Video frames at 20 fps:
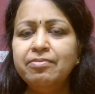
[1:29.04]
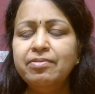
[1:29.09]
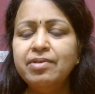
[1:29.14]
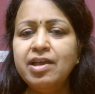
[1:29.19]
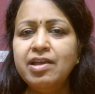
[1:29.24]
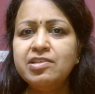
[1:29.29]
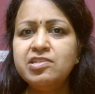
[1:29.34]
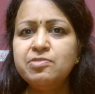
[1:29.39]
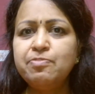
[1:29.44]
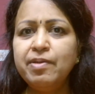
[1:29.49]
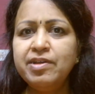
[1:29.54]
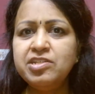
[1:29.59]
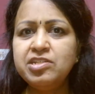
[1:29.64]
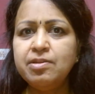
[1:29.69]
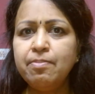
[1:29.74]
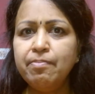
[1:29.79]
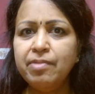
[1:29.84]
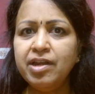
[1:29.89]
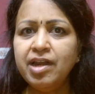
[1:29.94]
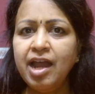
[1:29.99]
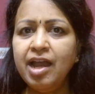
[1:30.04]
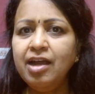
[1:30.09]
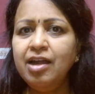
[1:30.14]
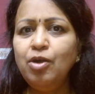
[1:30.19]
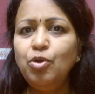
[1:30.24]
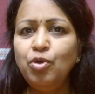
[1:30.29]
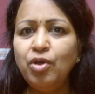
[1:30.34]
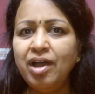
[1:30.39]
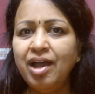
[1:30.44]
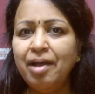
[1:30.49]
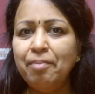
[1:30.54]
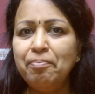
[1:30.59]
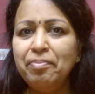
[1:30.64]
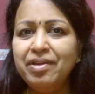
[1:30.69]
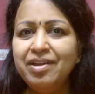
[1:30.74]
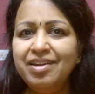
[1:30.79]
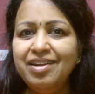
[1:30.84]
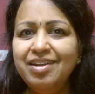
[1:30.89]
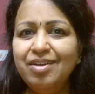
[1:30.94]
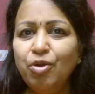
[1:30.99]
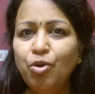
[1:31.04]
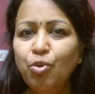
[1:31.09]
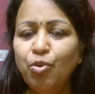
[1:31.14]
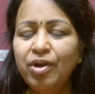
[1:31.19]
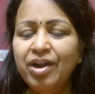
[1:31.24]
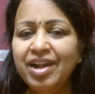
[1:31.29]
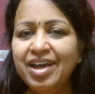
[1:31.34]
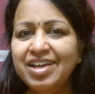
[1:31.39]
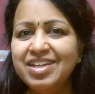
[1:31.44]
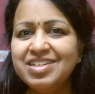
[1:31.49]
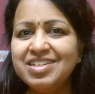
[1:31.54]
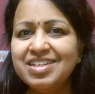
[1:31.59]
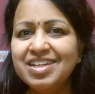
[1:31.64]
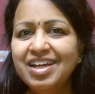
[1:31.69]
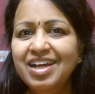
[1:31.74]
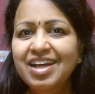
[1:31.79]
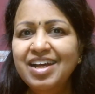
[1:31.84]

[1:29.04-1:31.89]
expect a miracle to happen overnight.